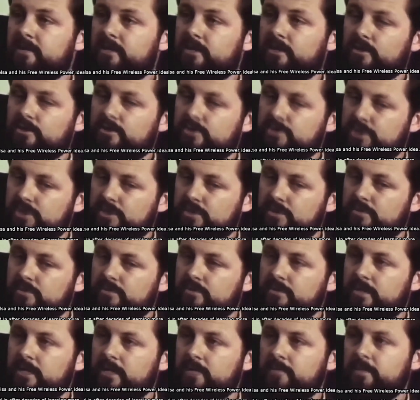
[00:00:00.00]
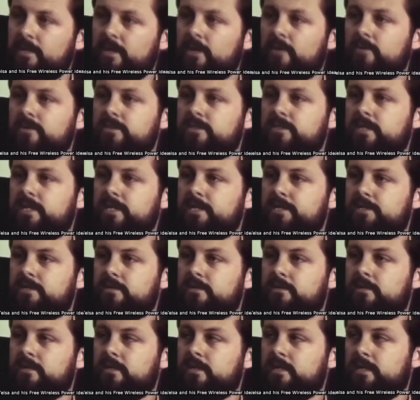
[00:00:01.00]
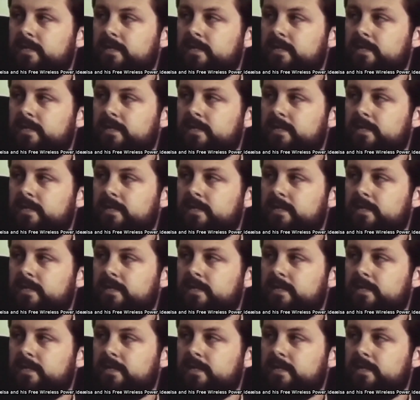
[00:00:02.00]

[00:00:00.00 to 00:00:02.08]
that are tuned to that power station.